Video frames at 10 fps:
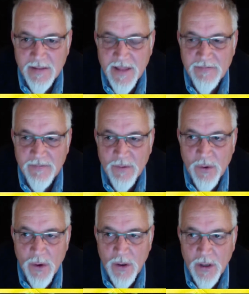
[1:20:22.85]

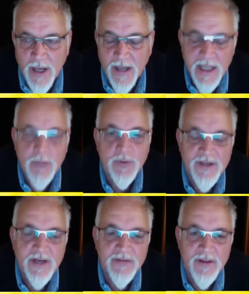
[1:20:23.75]
therefore, and he
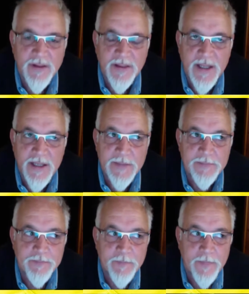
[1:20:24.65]
was given the
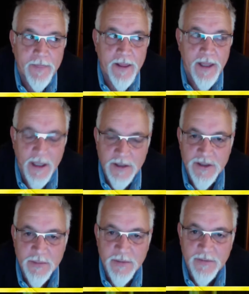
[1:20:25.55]

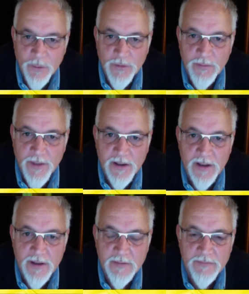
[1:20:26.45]
kingship of North
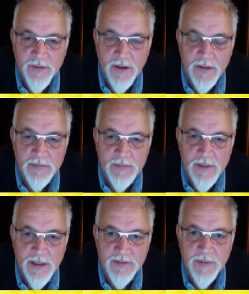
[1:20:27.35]
America from
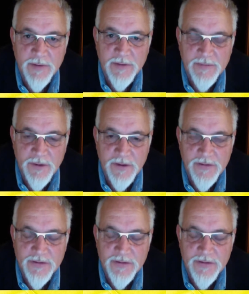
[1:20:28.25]
Elizabeth I.